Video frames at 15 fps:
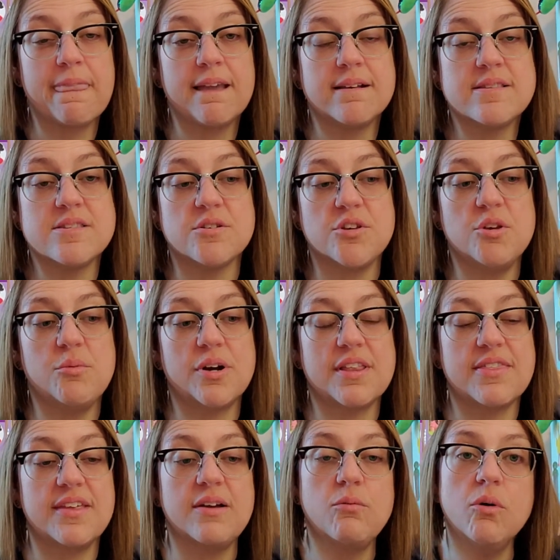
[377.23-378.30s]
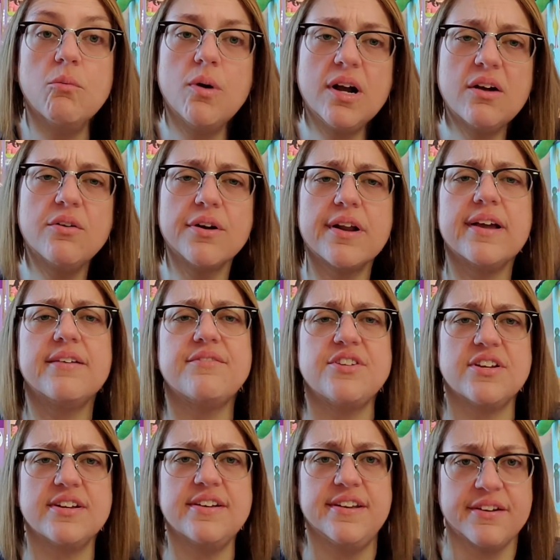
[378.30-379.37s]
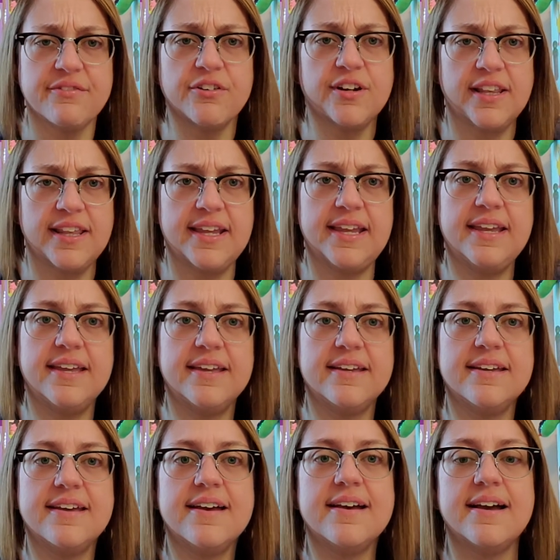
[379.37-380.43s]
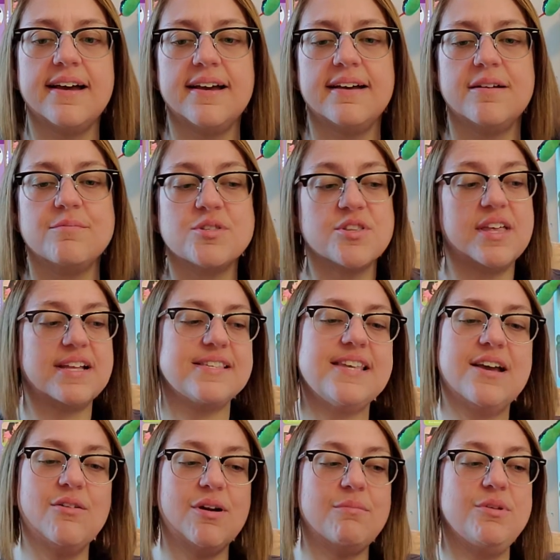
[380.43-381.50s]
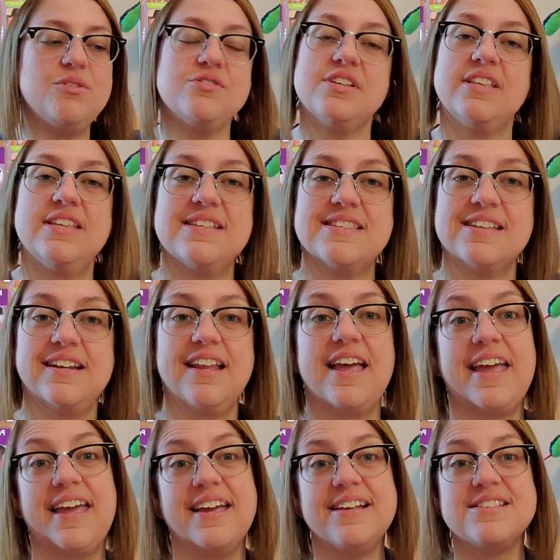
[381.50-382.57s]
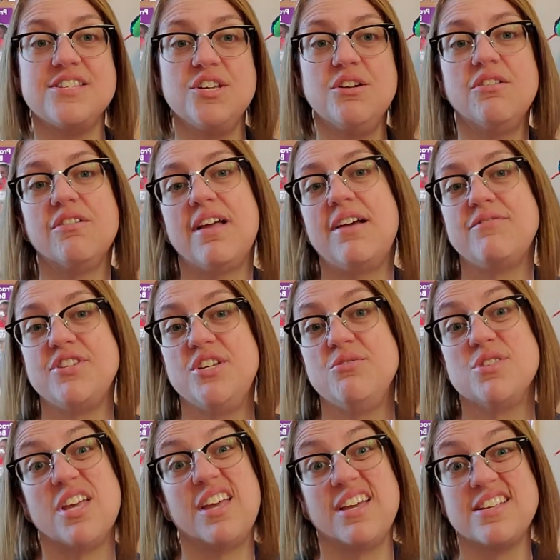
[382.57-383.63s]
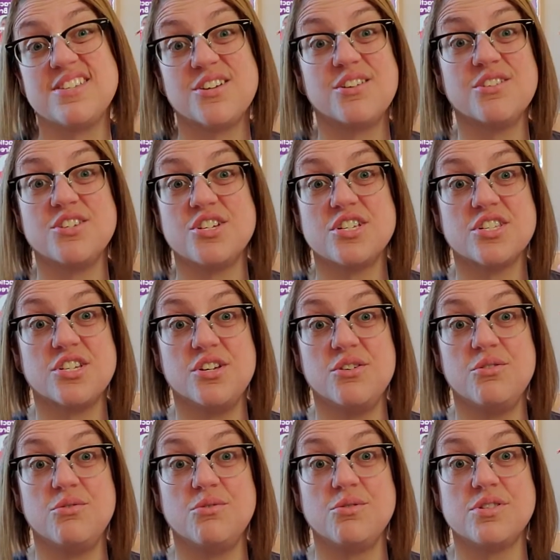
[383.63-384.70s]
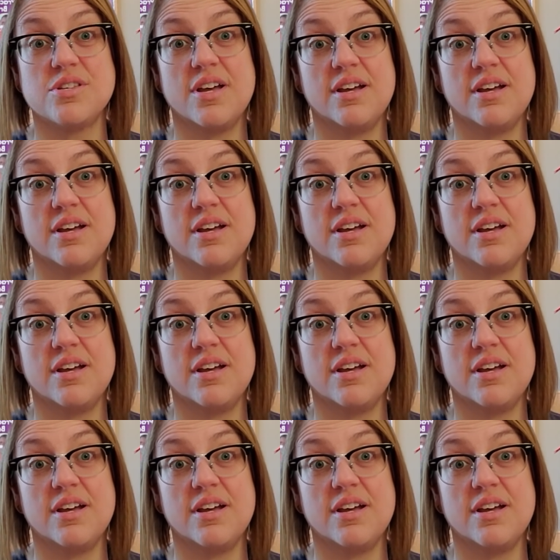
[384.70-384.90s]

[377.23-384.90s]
So you want to think, well, what could I have done differently? So that's how I'm using these little eggs. You don't have to use eggs. You could just use